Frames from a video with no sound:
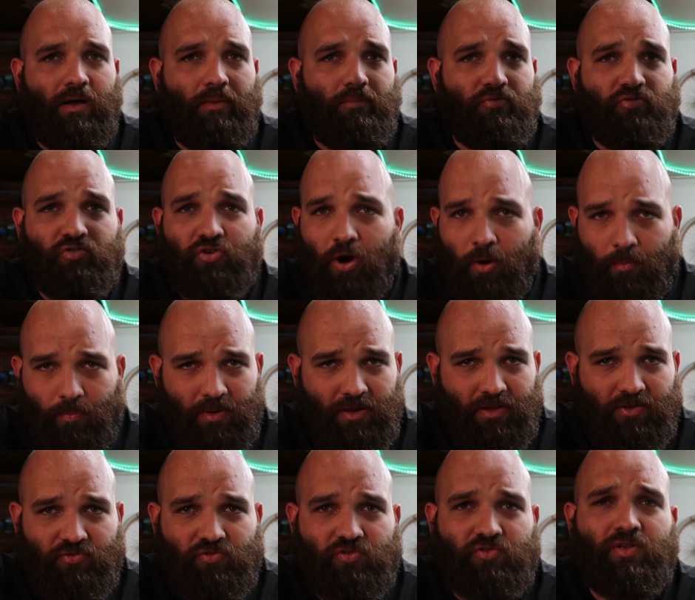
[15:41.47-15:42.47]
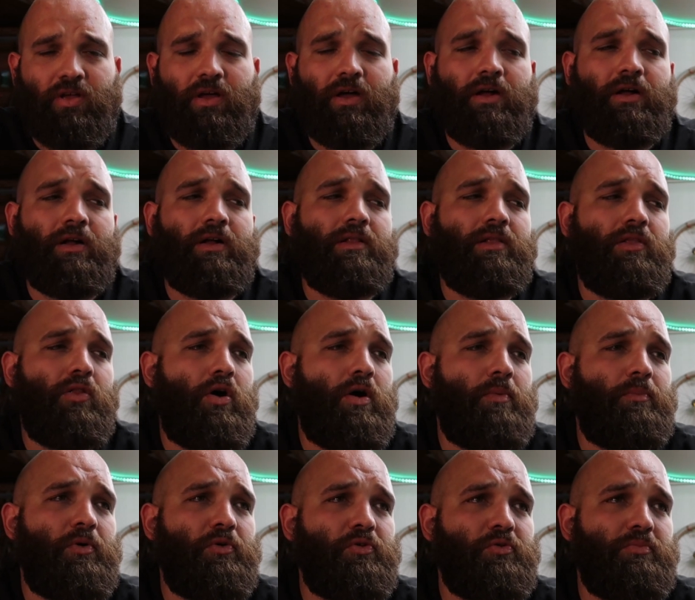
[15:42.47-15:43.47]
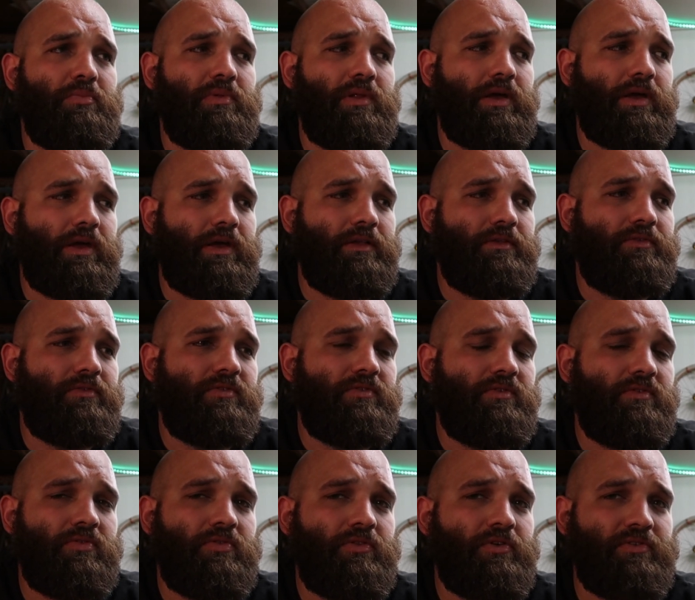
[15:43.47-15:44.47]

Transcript: Sharpening lawnmower blades.